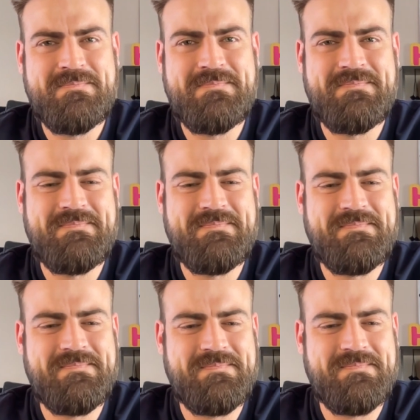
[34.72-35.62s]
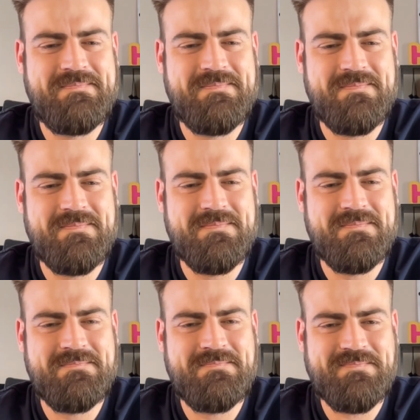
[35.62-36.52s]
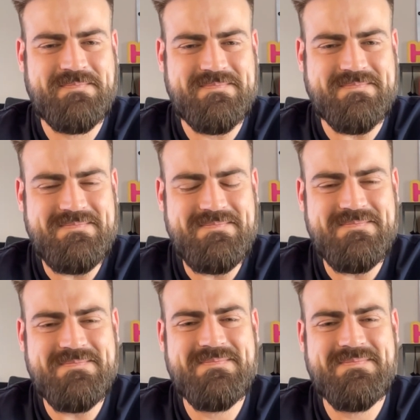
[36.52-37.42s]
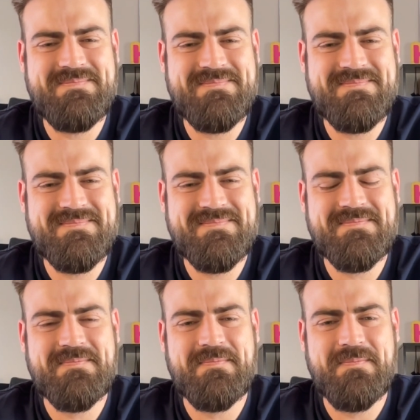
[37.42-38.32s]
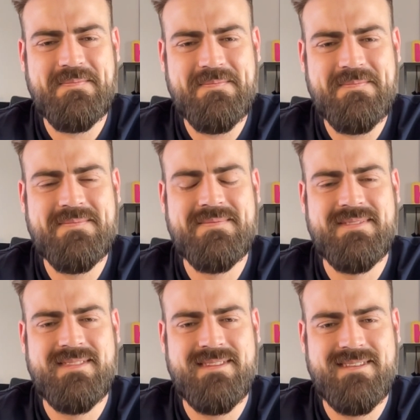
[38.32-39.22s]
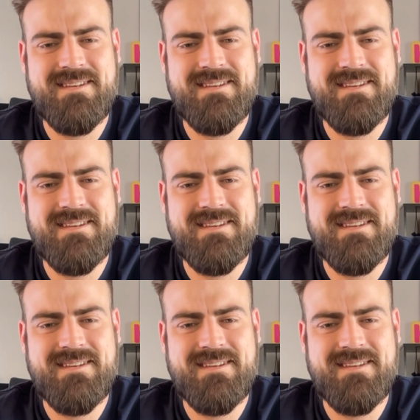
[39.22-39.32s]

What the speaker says: [no speech]